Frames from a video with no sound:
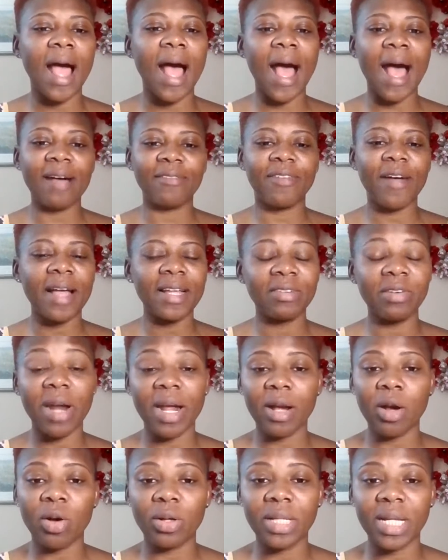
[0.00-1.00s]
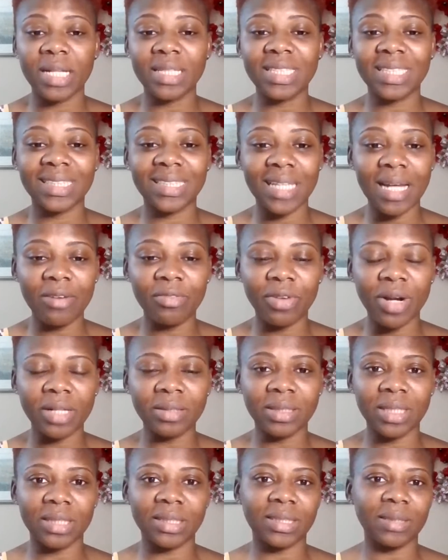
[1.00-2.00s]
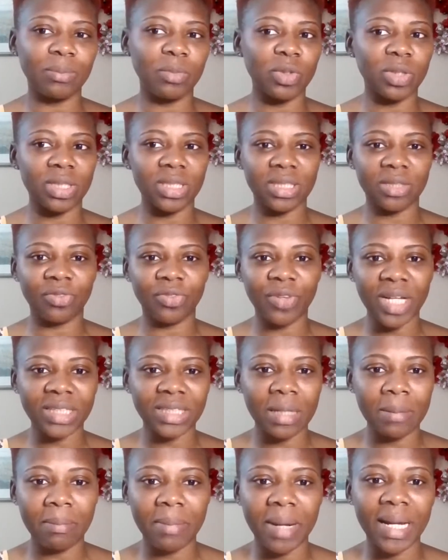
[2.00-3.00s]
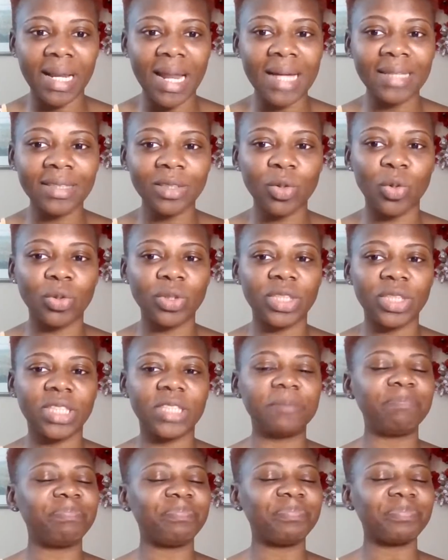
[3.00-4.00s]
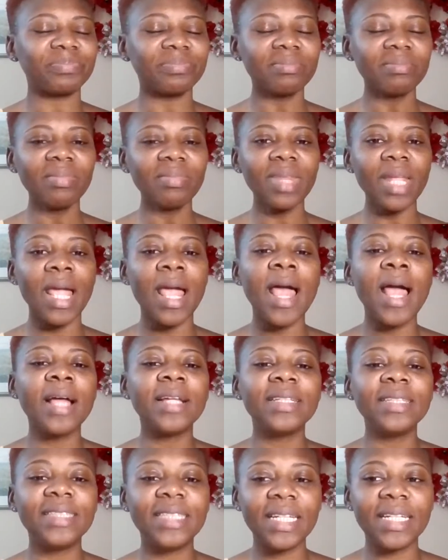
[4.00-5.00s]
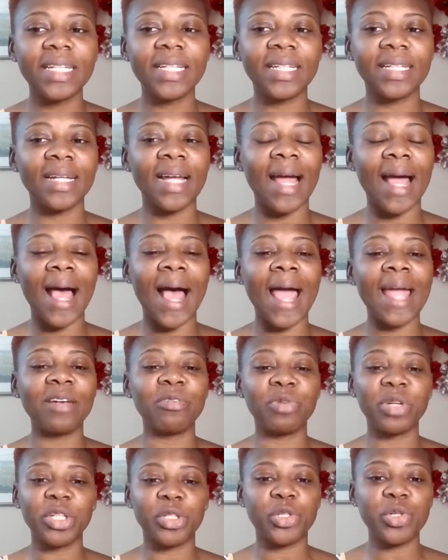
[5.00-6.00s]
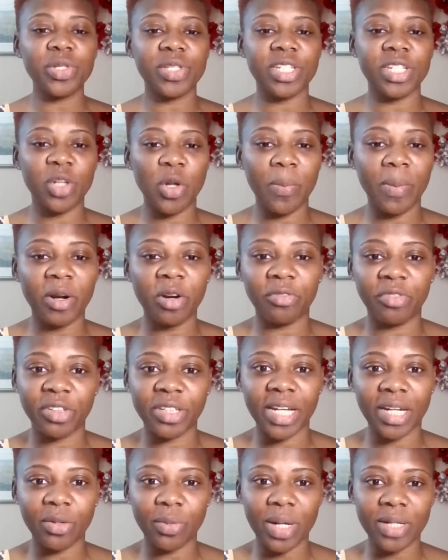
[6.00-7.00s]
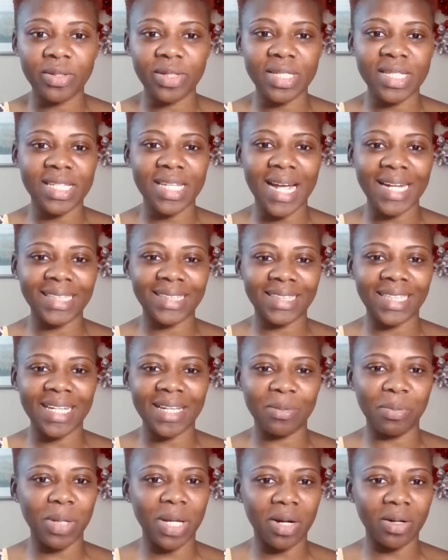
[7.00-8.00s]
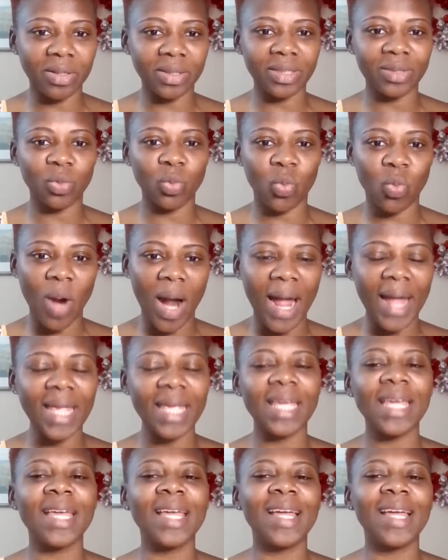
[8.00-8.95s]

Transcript: I've recorded several testimonies. In fact, in my last coaching, I reduced the number of undergraduates I take. Because why?